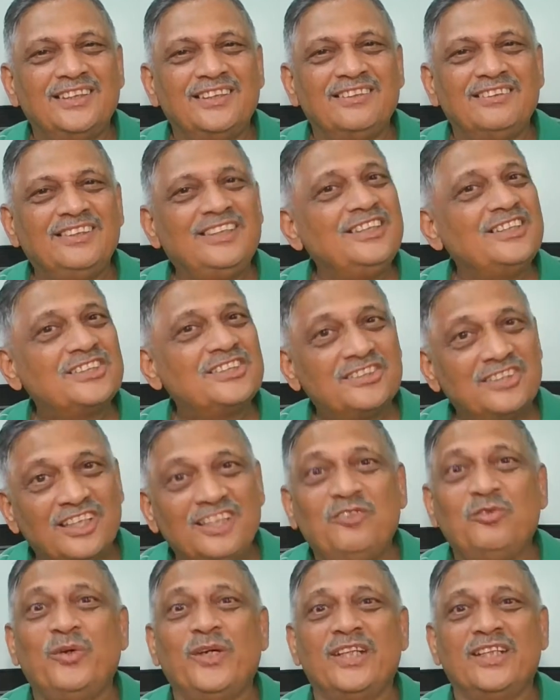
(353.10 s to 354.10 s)
These
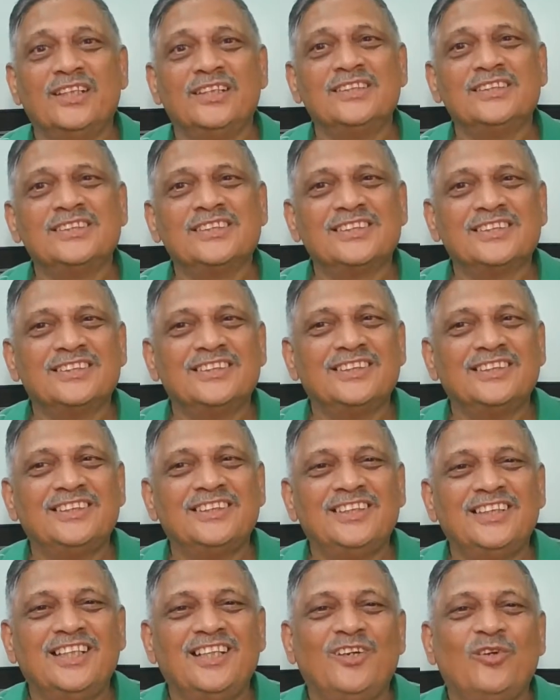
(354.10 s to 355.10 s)
three Vedas
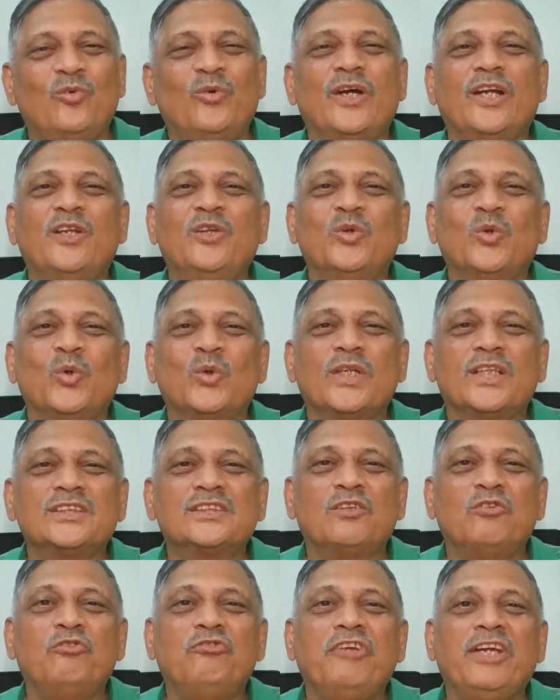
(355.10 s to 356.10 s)
were known as
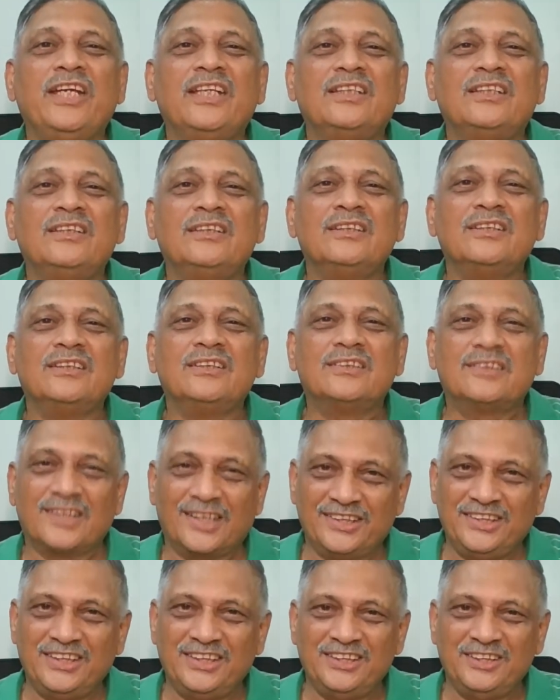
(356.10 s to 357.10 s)
the Ved
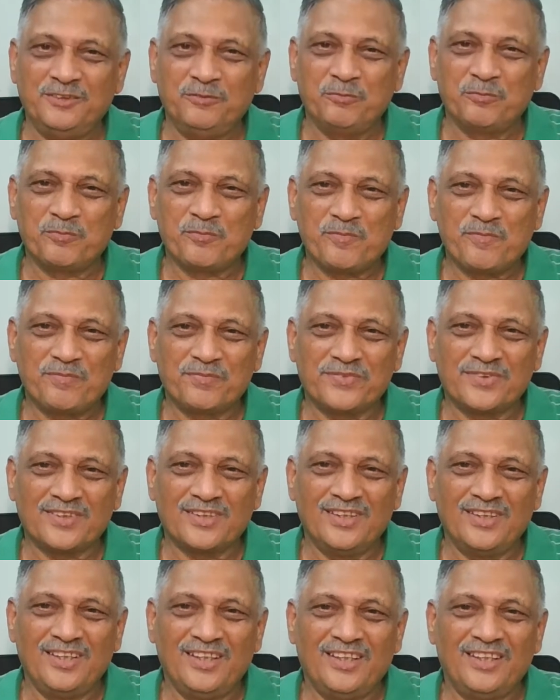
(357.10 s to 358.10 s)
Trayi,
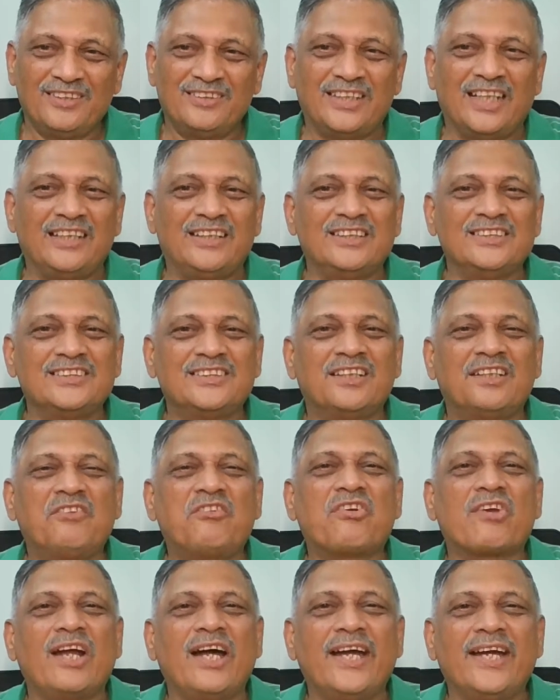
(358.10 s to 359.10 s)
that is the
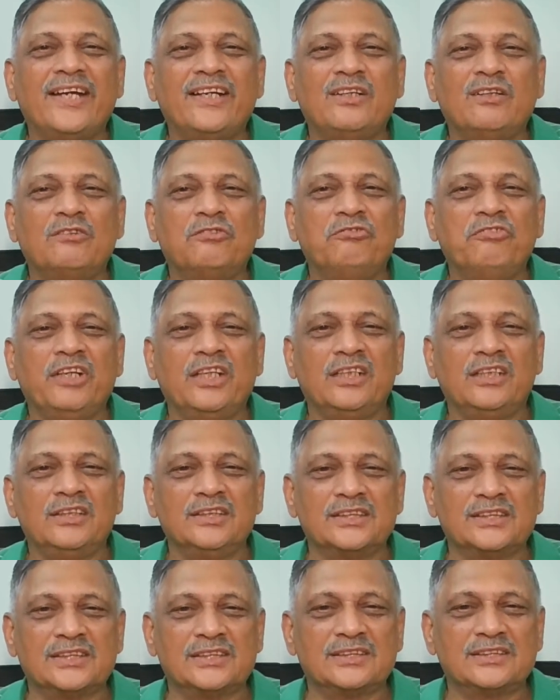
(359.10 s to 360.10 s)
triad of
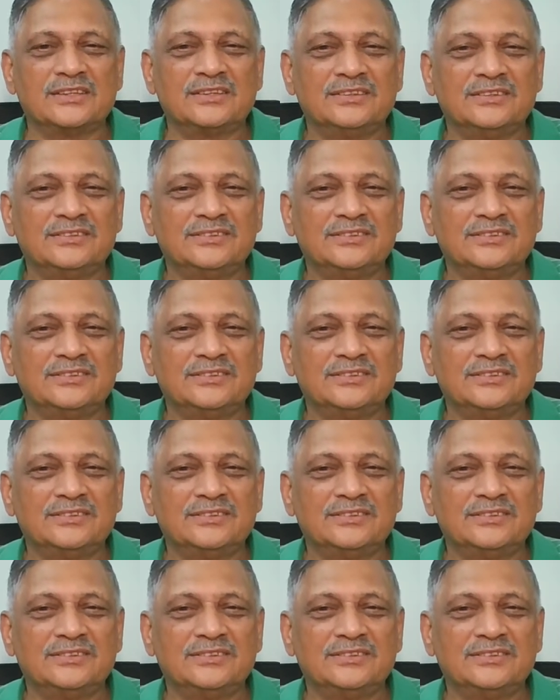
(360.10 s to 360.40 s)
Vedas.